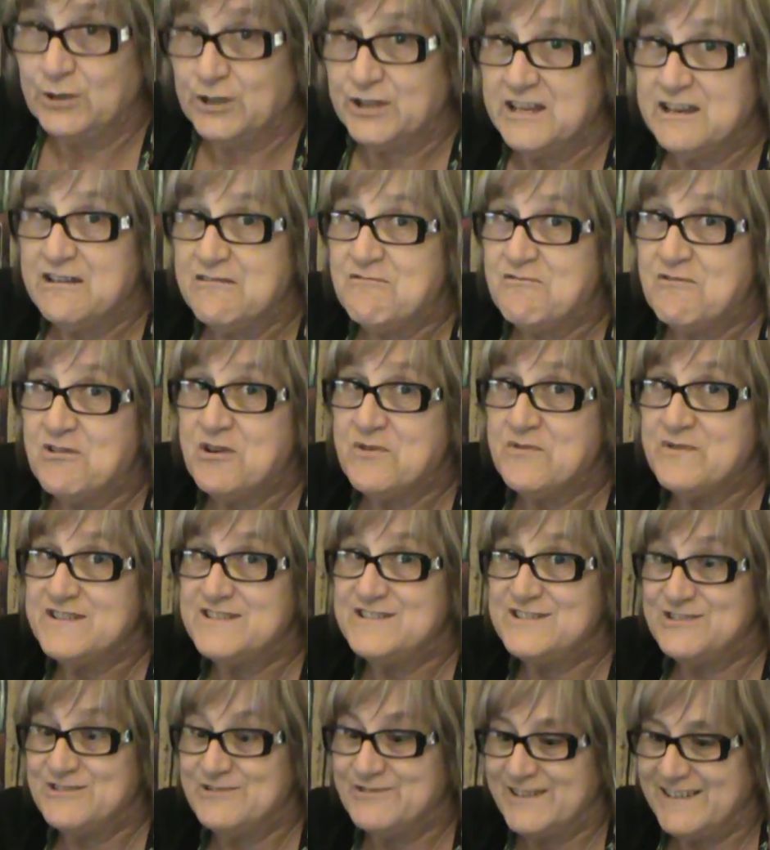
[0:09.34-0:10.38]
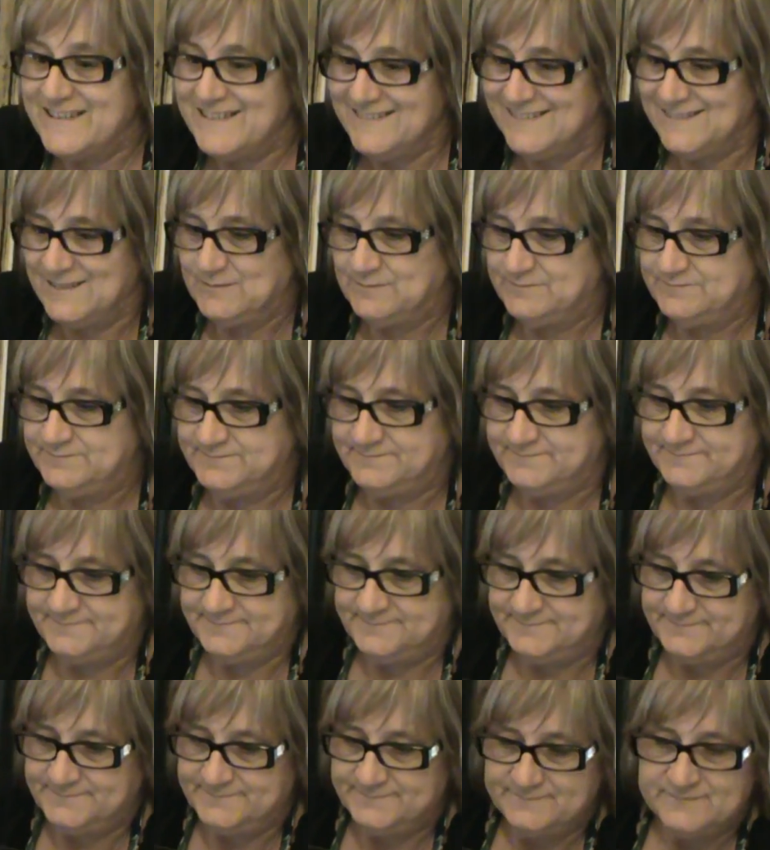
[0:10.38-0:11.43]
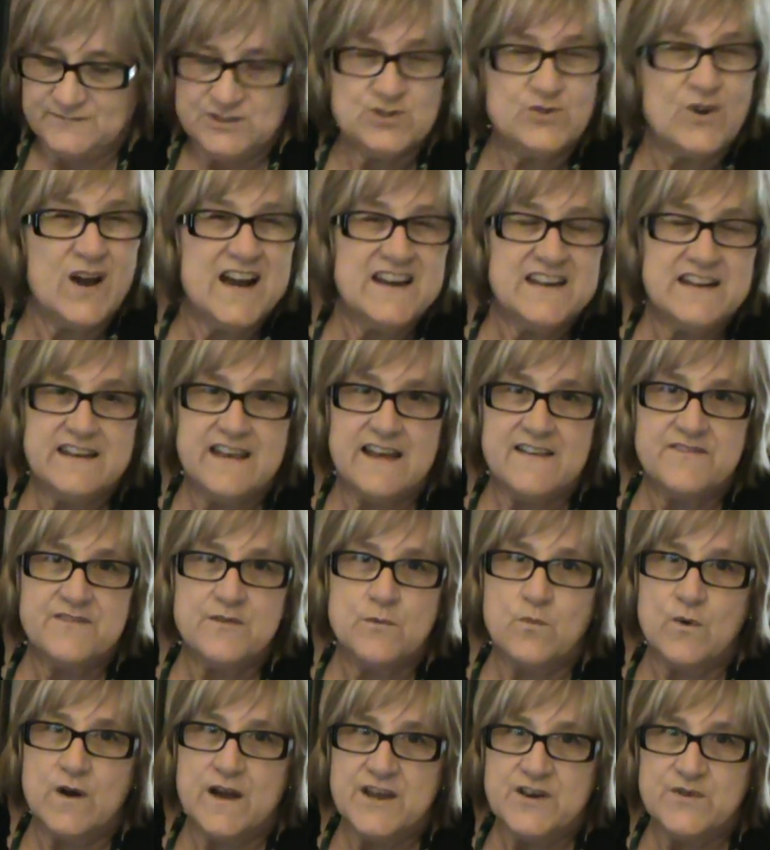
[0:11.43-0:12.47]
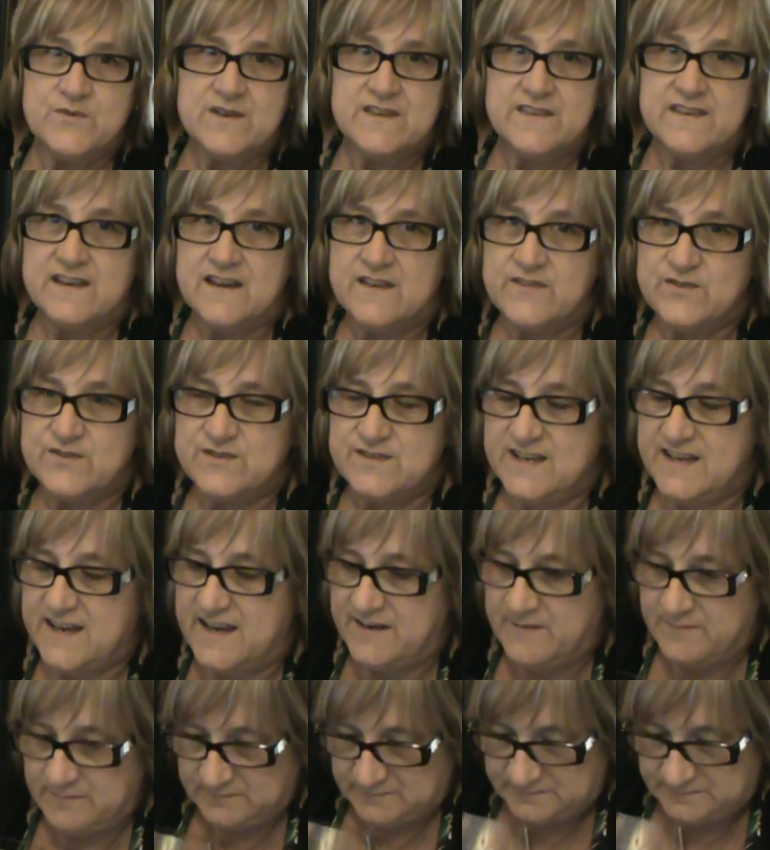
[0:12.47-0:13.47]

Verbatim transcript: looking forward to it. Tried it at the winery the other day.